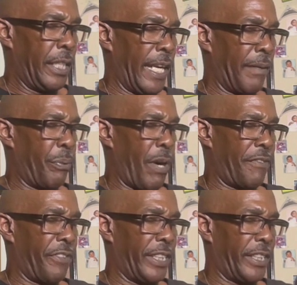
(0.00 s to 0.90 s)
and
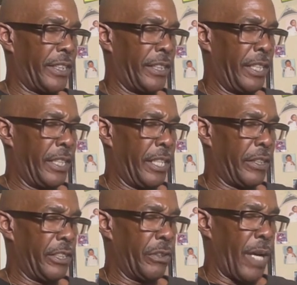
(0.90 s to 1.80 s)
prophets.
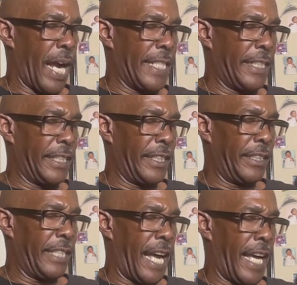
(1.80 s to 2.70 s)
Under the rising
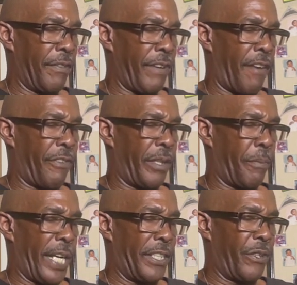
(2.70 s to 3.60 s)
tide of African
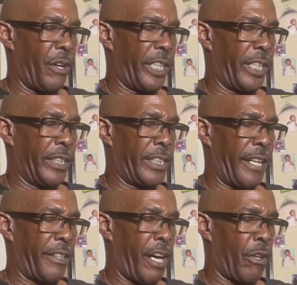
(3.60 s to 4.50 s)
patriarchy, the
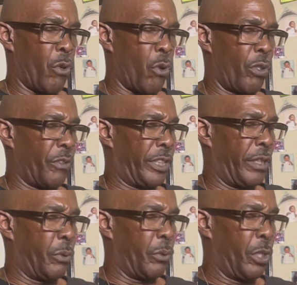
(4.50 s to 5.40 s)
sacerdotal order of
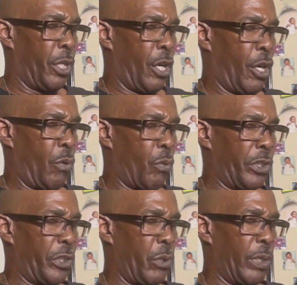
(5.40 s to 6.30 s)
Sibyls were
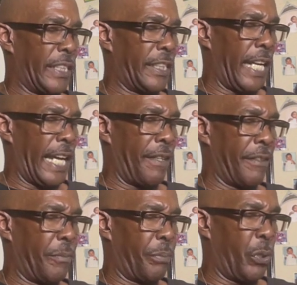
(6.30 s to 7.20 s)
sold as
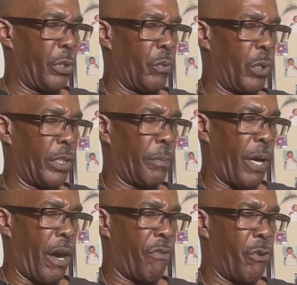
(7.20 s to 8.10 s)
slaves to build and work the
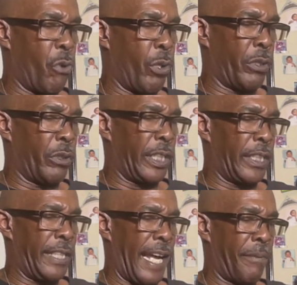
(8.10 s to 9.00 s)
powerful oracles they
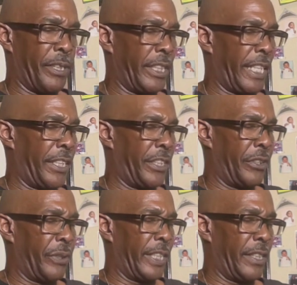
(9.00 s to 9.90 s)
established in ancient
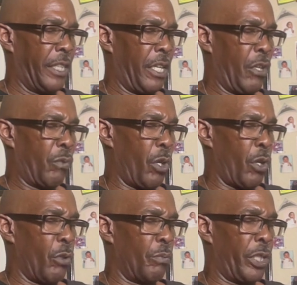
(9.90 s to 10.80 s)
Greece,
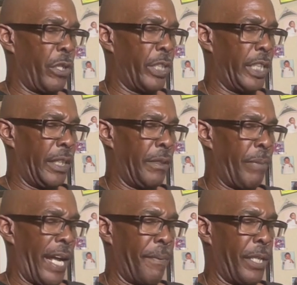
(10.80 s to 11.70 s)
Rome, Turkey,
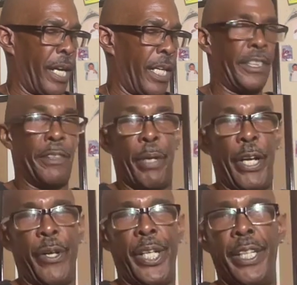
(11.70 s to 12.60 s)
Babylon,
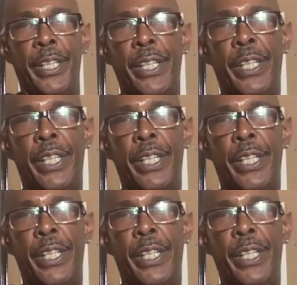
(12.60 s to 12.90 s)
Samaria,